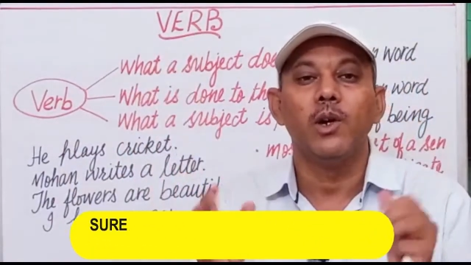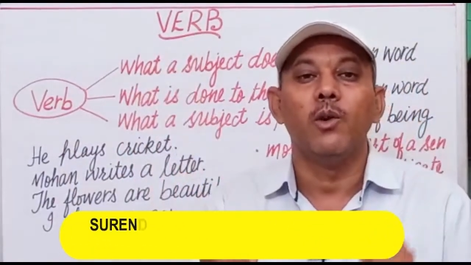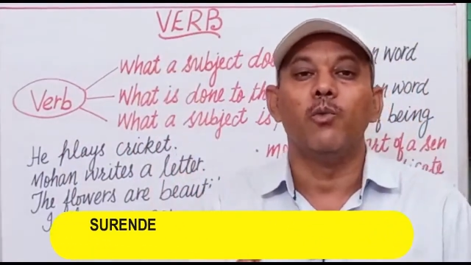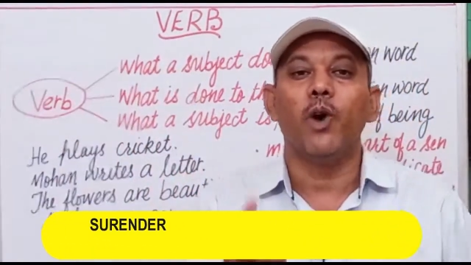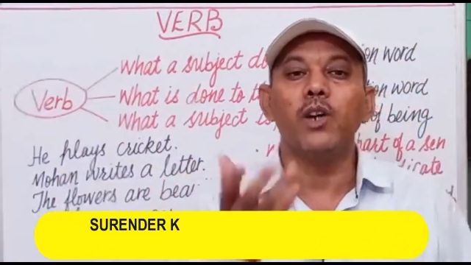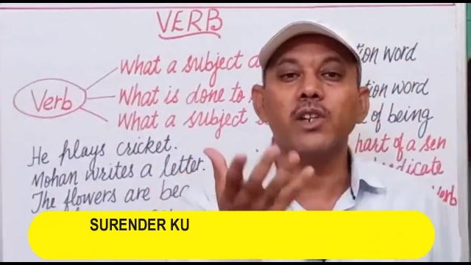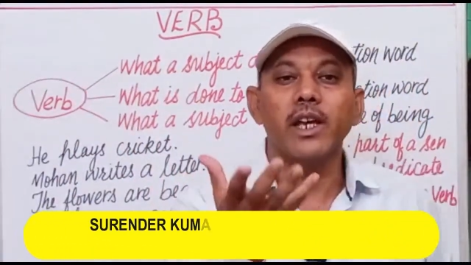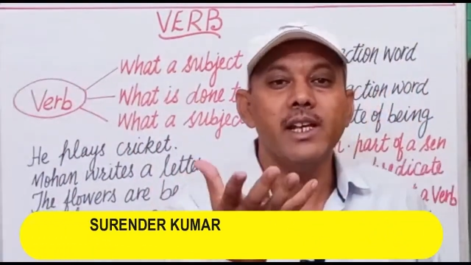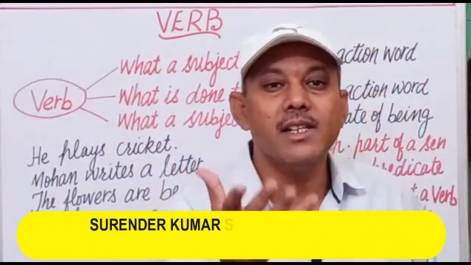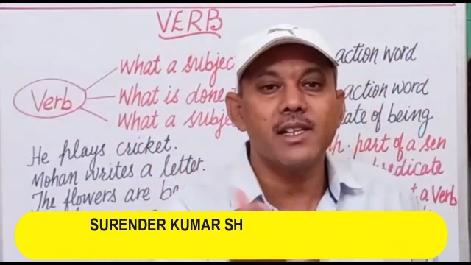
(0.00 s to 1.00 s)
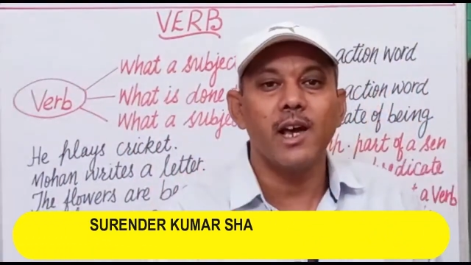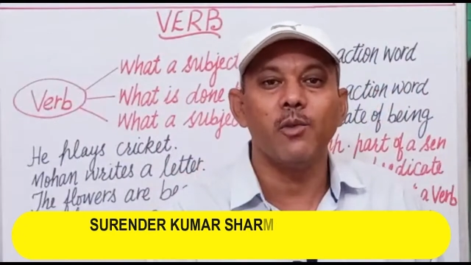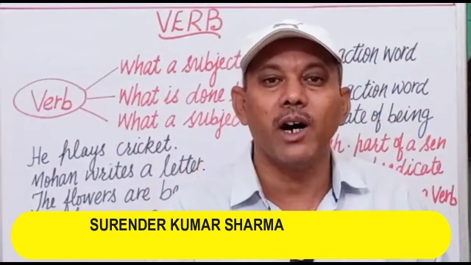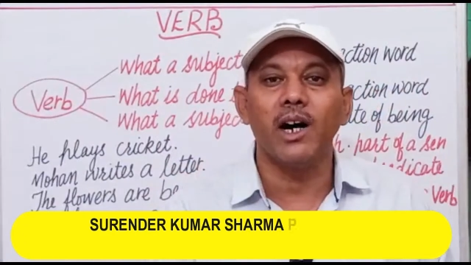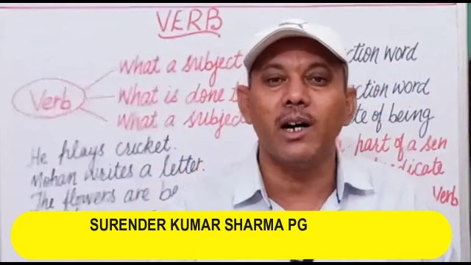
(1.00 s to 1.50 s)
What is a
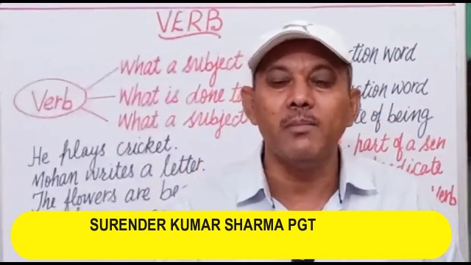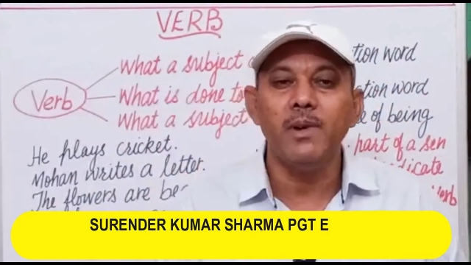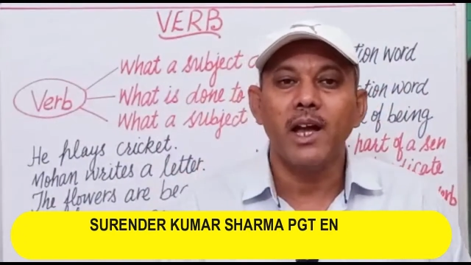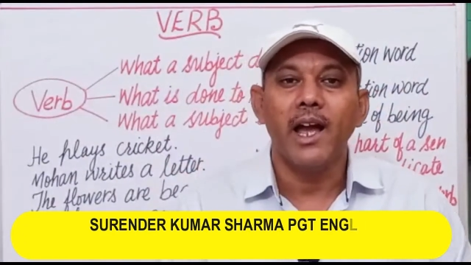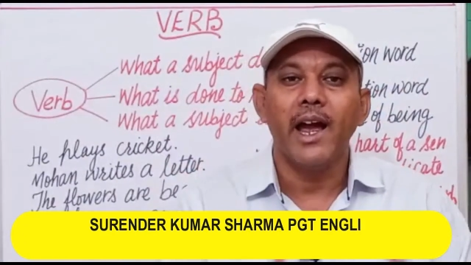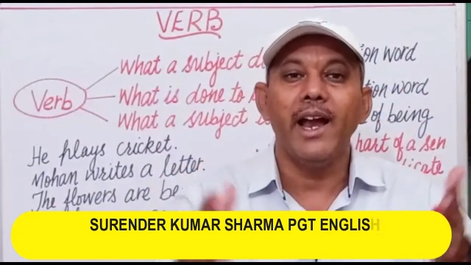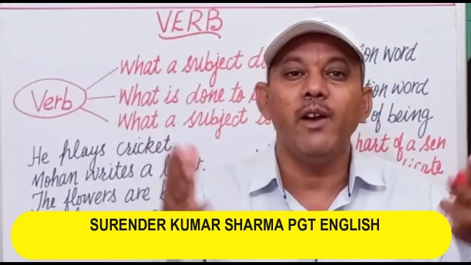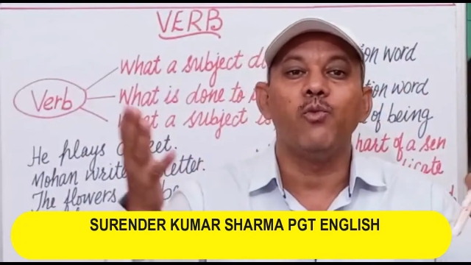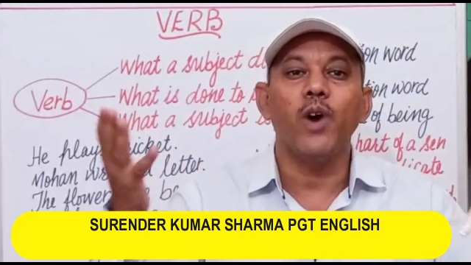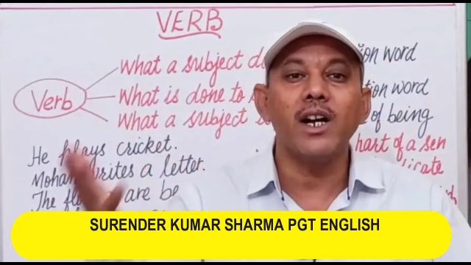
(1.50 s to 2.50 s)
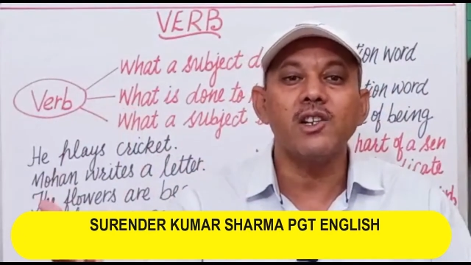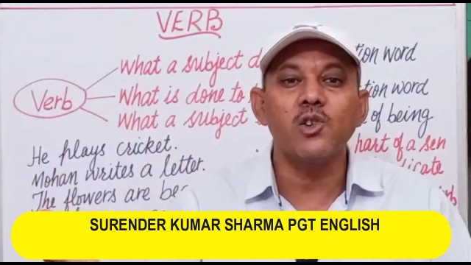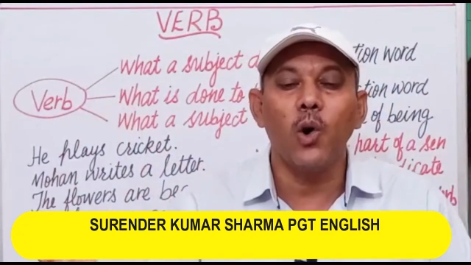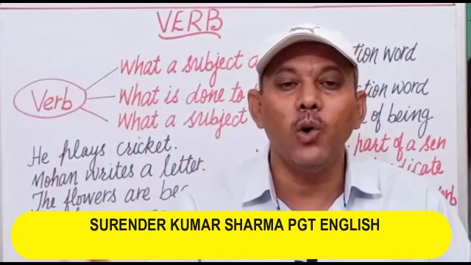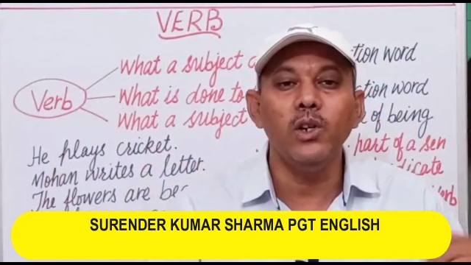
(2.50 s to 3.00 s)
verb and what
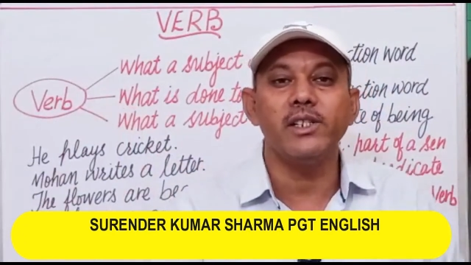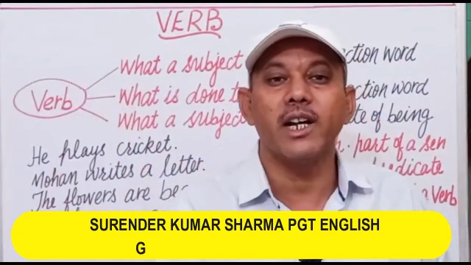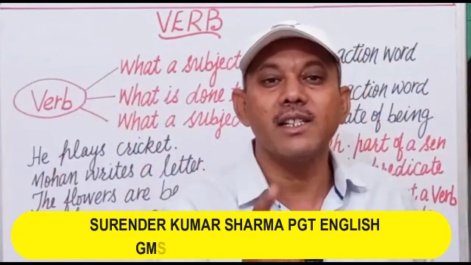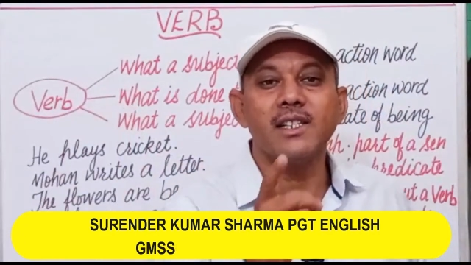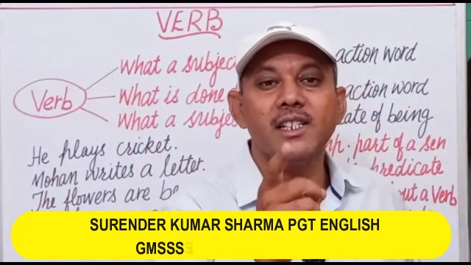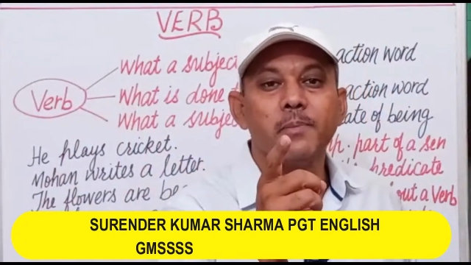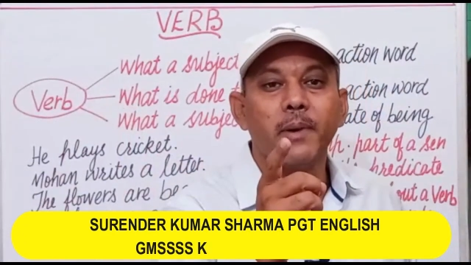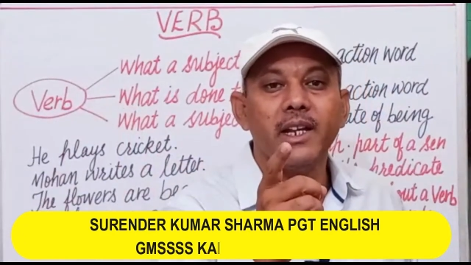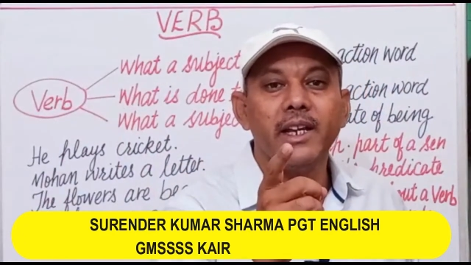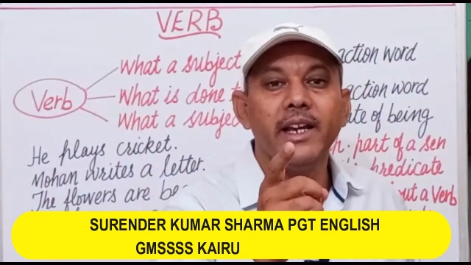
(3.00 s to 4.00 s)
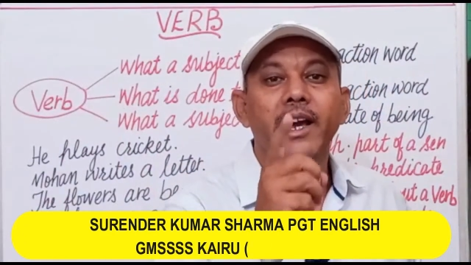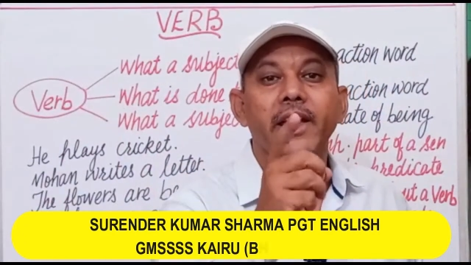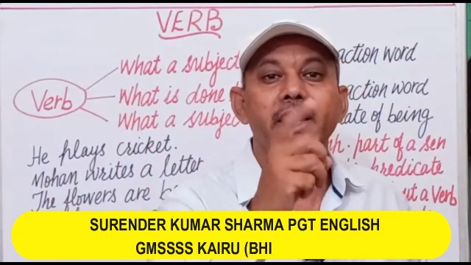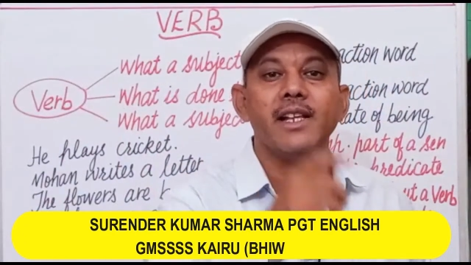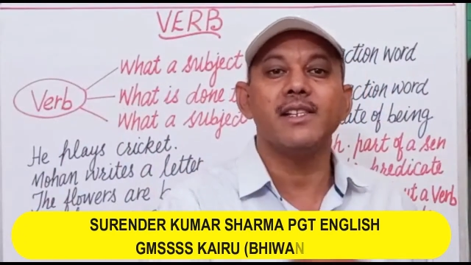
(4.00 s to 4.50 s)
role does it play
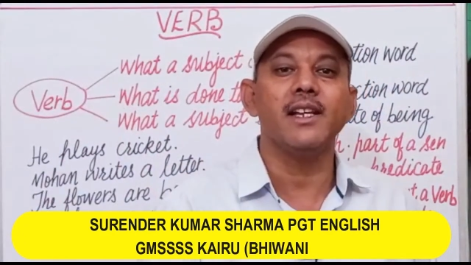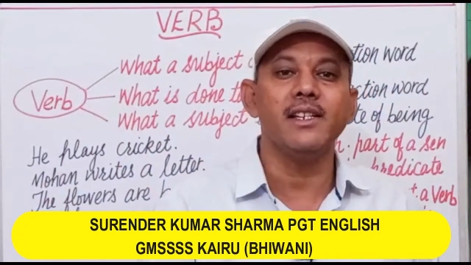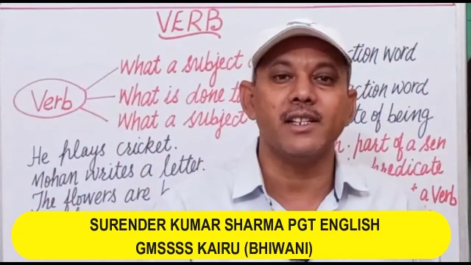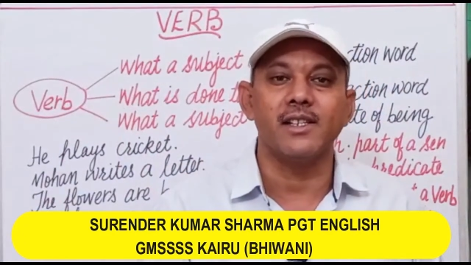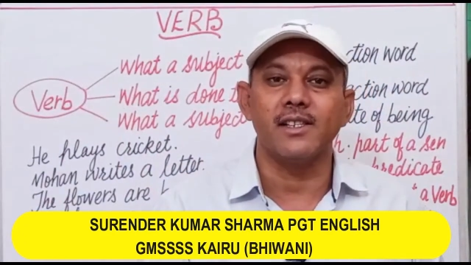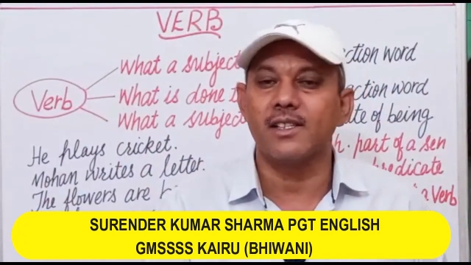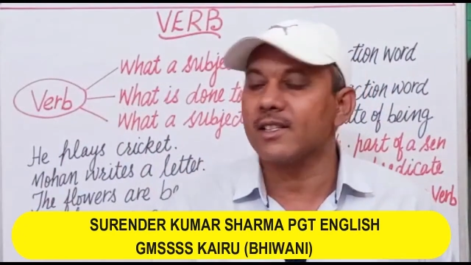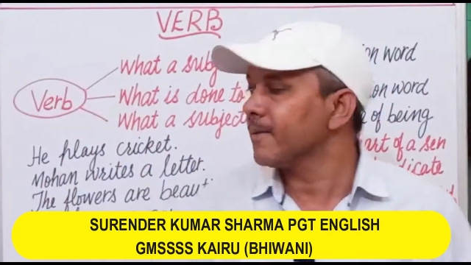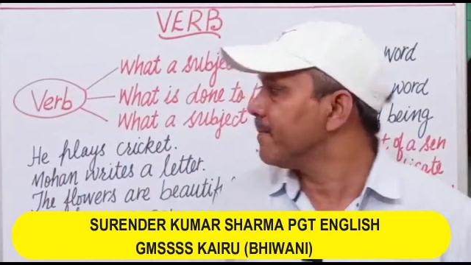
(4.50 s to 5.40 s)
in a sentence?